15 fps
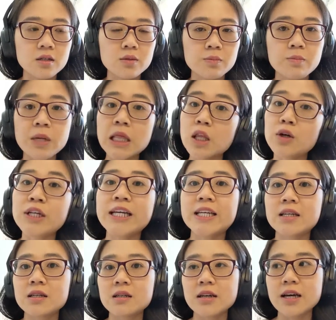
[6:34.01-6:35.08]

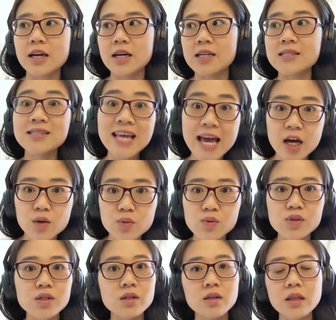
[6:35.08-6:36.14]
melodic
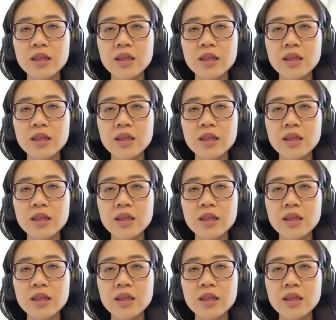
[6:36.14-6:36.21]
sounds,